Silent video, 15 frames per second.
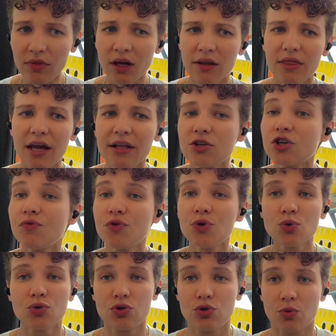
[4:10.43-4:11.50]
that
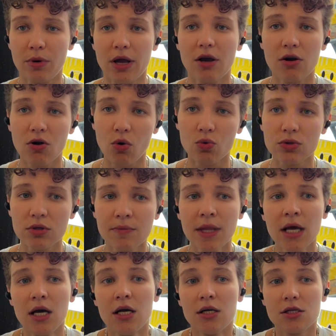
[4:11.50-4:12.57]
refused to make road.
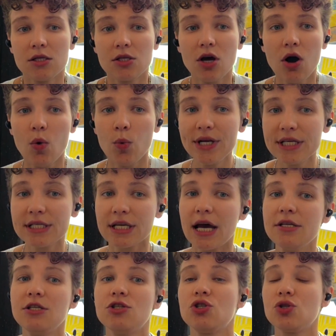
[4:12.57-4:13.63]
So we
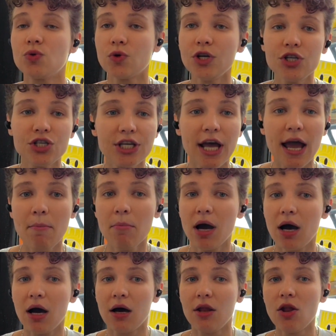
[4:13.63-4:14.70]
decided to reach them
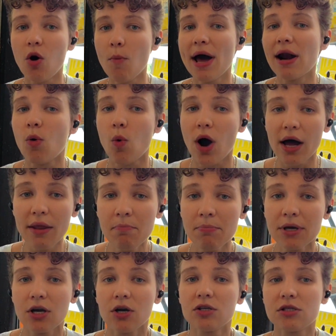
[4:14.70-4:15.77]
no matter what,
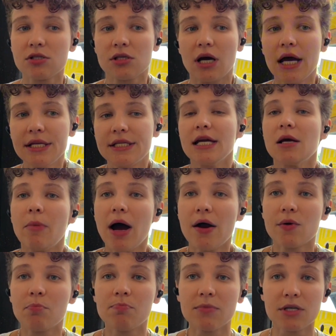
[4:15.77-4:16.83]
because I take my
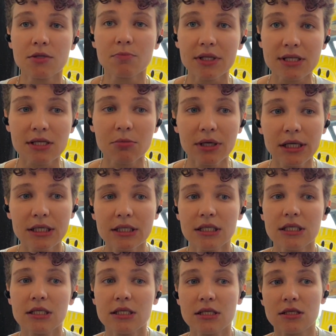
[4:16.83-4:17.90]

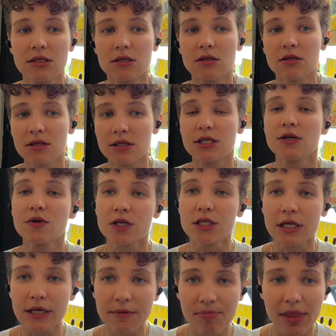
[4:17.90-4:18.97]
responsibilities
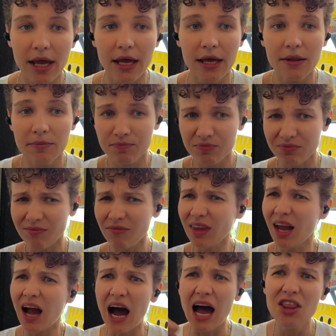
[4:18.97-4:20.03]
seriously. And
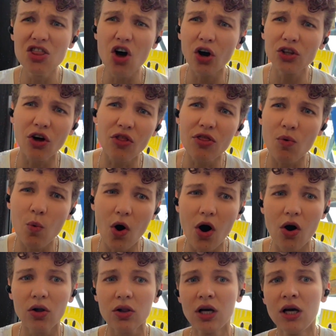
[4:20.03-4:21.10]
I knocked on the
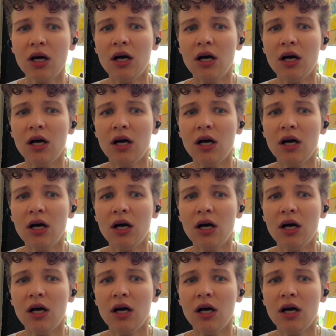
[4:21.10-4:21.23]
wall